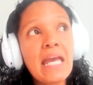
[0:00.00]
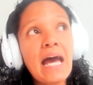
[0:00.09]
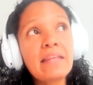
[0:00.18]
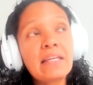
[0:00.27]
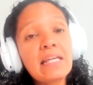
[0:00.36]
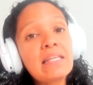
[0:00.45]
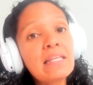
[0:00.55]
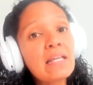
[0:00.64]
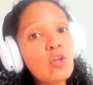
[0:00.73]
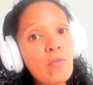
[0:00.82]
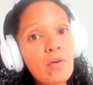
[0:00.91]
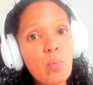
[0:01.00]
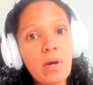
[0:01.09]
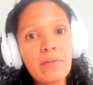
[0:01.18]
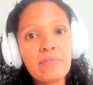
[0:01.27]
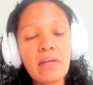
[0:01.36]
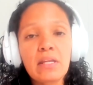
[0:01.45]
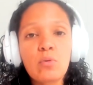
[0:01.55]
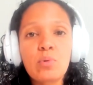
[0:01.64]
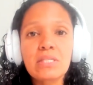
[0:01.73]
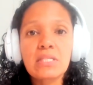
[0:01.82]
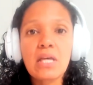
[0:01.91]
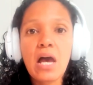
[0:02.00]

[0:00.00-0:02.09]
And then I did another one that it was